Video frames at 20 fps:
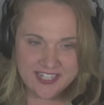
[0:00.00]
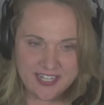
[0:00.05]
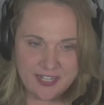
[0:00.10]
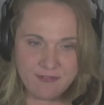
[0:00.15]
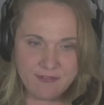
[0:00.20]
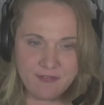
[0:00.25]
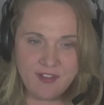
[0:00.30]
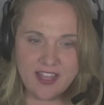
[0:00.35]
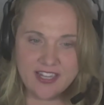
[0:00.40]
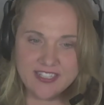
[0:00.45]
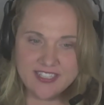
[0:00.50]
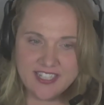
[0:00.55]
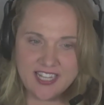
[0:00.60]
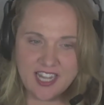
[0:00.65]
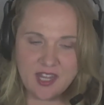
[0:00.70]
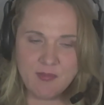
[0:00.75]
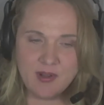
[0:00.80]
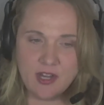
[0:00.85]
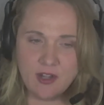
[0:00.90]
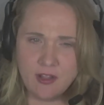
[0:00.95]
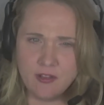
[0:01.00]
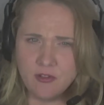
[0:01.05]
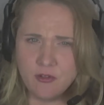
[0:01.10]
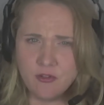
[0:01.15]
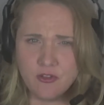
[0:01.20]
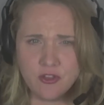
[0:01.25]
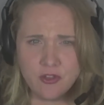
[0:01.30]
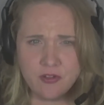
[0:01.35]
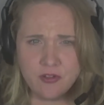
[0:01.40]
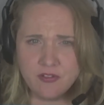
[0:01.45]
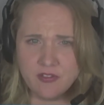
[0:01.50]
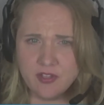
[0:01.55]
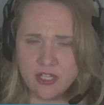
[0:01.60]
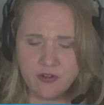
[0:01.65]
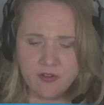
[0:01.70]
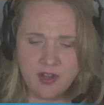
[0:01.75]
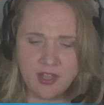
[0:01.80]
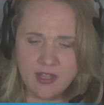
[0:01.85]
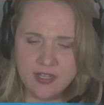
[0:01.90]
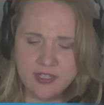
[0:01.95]
deflecting, but it also shows that
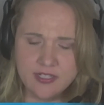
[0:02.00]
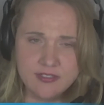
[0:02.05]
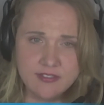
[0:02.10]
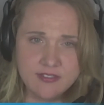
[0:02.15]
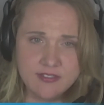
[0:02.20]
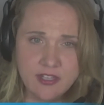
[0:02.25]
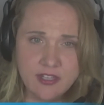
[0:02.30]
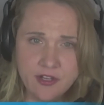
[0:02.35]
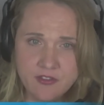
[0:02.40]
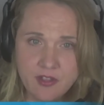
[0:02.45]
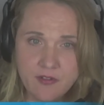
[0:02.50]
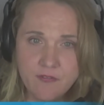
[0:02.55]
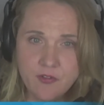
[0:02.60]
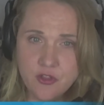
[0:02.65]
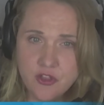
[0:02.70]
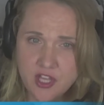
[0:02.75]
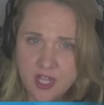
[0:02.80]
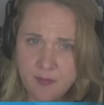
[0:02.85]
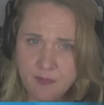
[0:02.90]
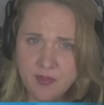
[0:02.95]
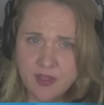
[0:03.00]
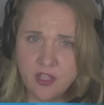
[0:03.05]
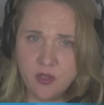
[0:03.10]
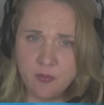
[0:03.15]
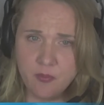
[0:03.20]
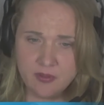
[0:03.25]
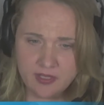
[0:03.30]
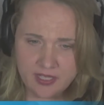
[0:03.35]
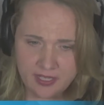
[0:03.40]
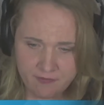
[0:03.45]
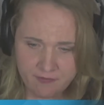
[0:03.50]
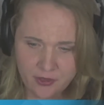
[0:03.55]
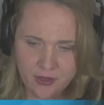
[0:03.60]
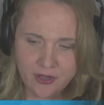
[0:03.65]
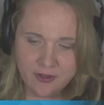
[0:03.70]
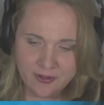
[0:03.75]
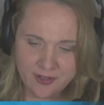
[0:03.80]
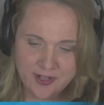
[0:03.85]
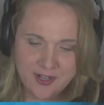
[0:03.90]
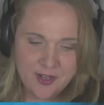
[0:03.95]
you're not going to sell yourself for cheap, that you believe
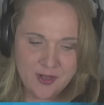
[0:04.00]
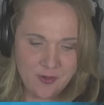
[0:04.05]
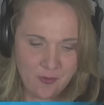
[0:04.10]
you're